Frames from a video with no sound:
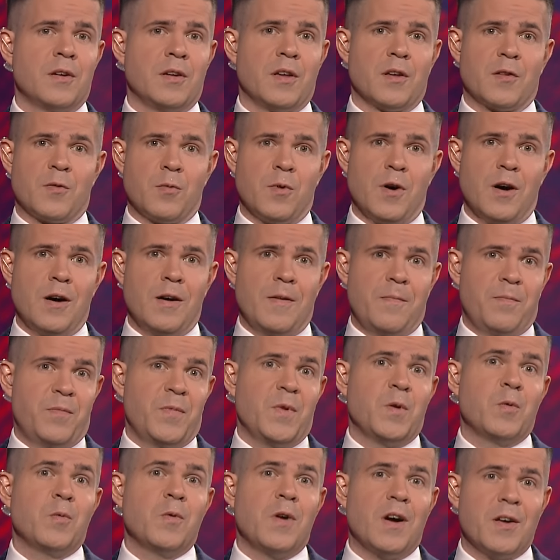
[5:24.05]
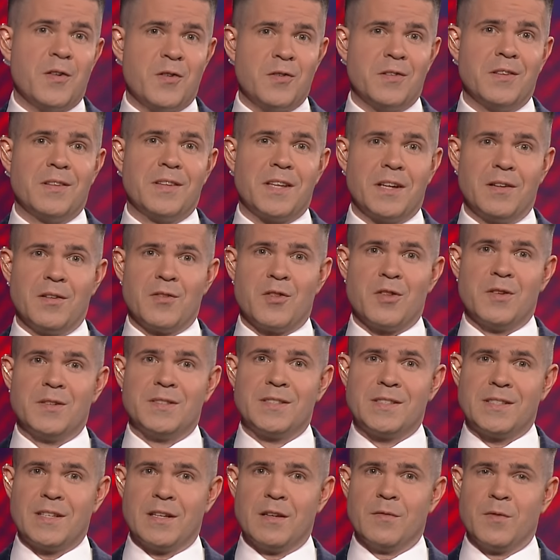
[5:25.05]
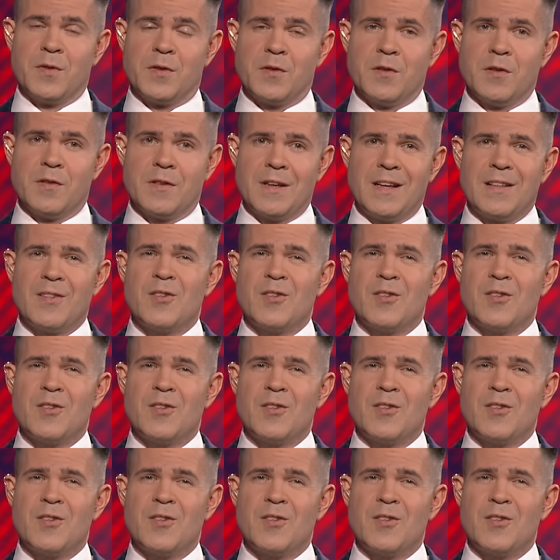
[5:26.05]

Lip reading: guess what, Russian intelligence services,